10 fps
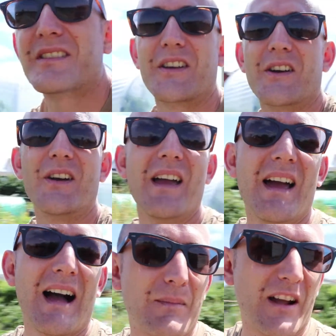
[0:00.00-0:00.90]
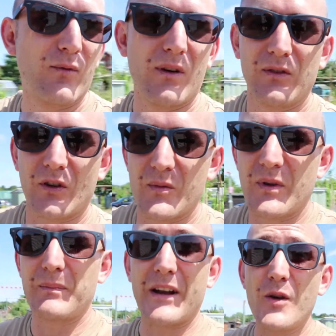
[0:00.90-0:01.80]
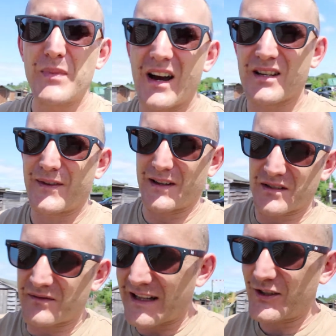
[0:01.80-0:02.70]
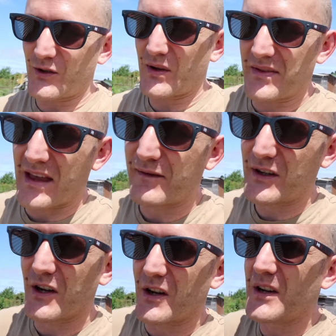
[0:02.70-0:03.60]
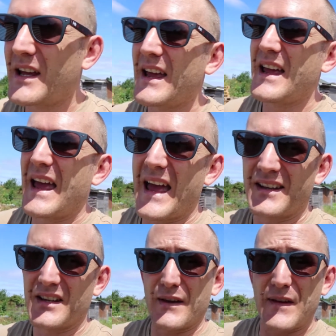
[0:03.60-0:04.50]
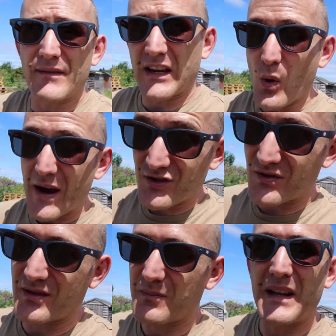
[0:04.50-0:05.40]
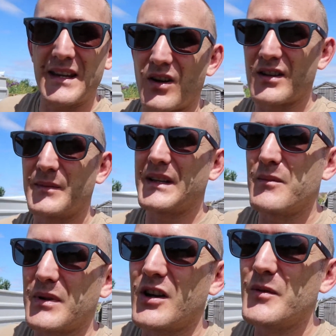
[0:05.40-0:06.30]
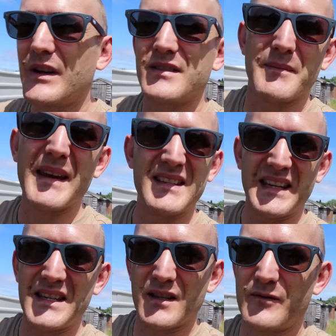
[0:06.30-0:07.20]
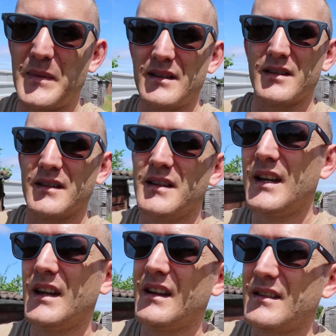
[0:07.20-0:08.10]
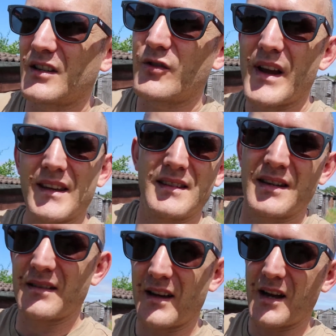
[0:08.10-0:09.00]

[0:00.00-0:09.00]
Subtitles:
so I might have waffled on a bit, but I hope you guys found some value in that video. And if you have any questions, please ask them down below, because it makes it easier for me to create